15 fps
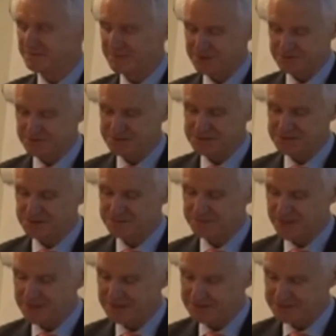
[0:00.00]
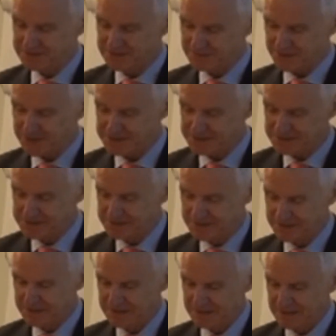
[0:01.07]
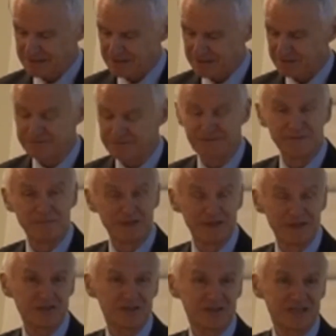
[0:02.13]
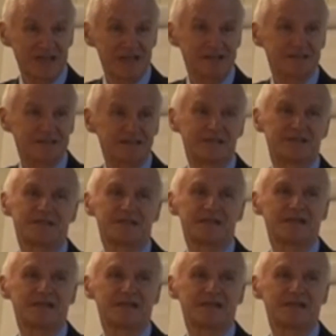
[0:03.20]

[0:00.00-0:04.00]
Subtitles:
but also by the threats of malicious acts